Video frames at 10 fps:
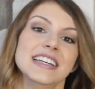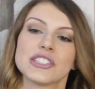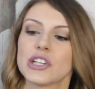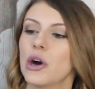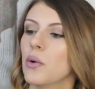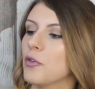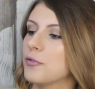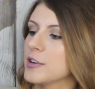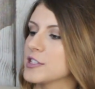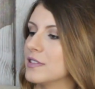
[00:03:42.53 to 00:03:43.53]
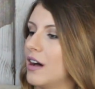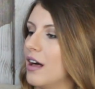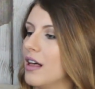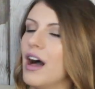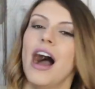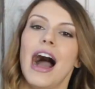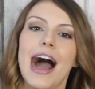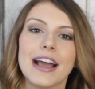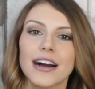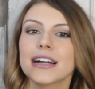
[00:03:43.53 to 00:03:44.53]
So first of all,
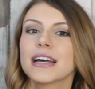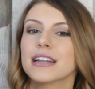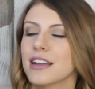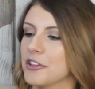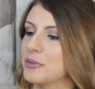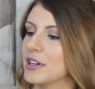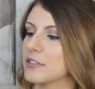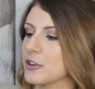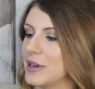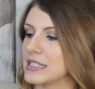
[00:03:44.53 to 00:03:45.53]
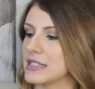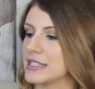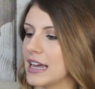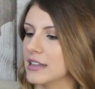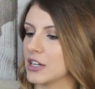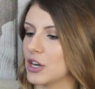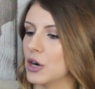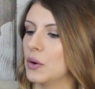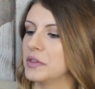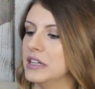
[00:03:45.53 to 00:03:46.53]
I got another one of the Grace and Stella
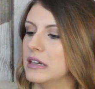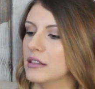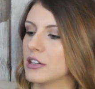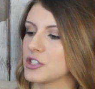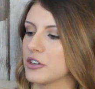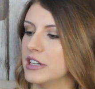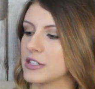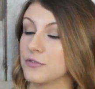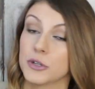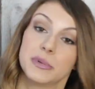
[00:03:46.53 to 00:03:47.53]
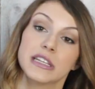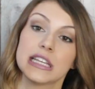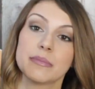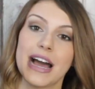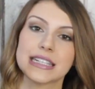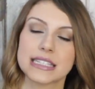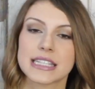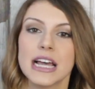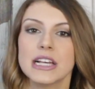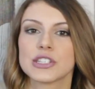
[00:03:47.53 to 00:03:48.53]
Co., the luxurious foot peeling masks.